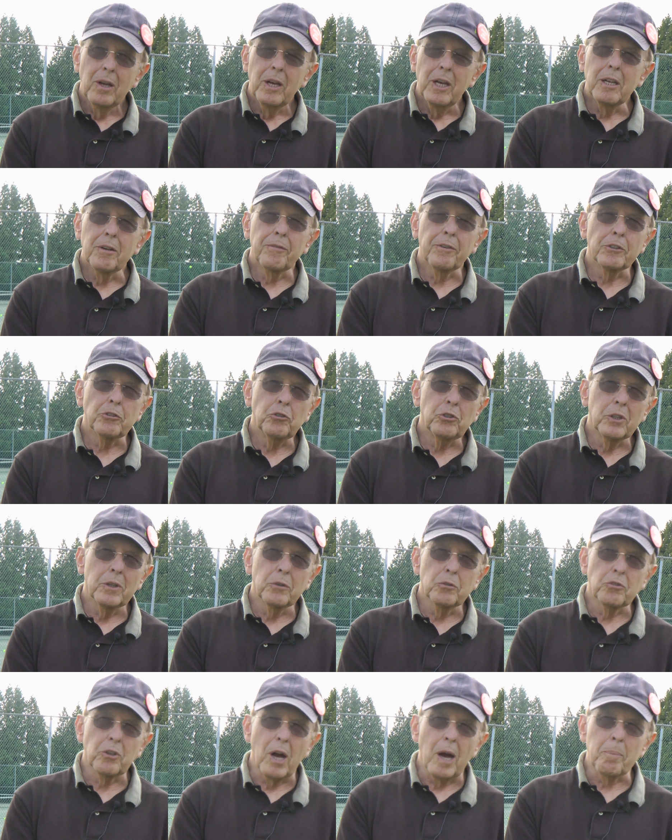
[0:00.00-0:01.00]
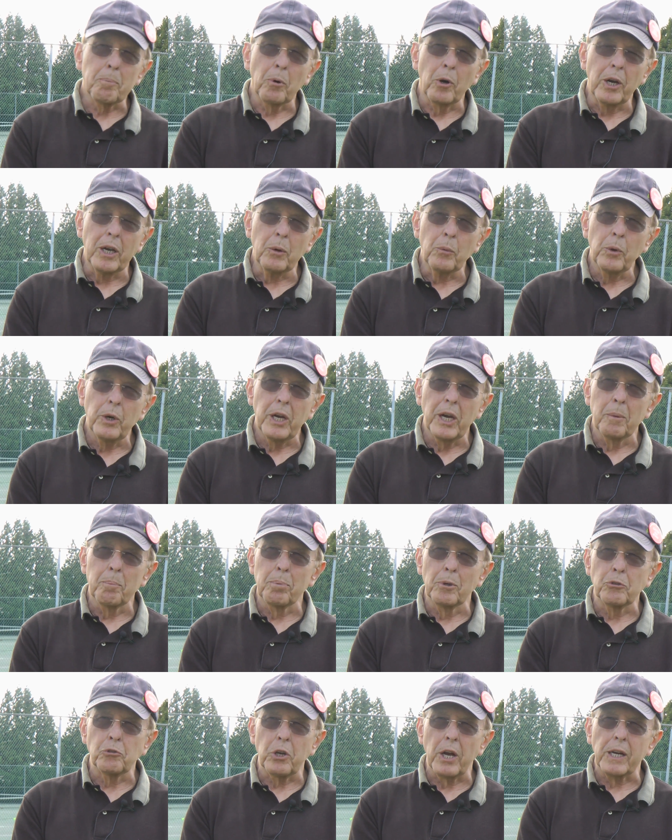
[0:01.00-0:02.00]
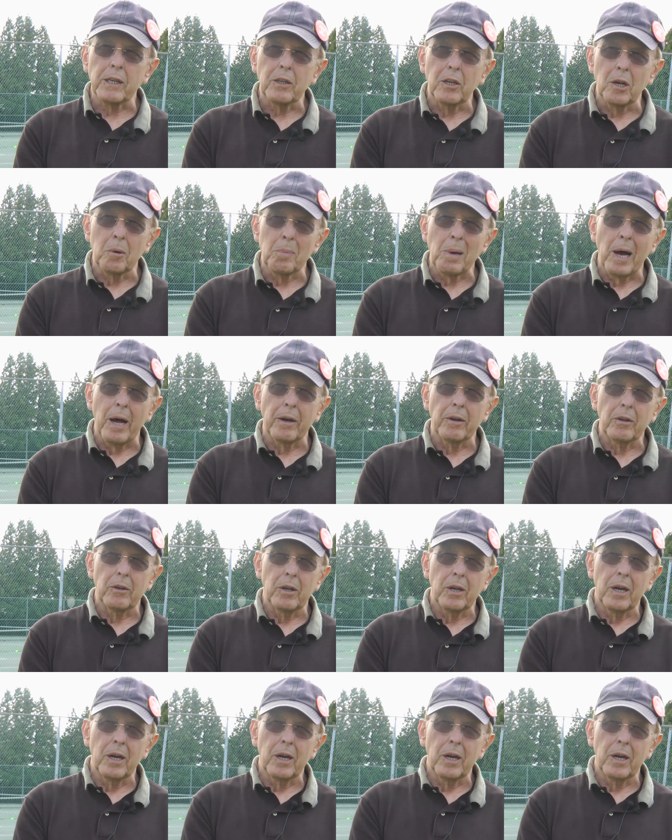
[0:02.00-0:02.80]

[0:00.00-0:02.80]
in the first year it was operating, we had projected about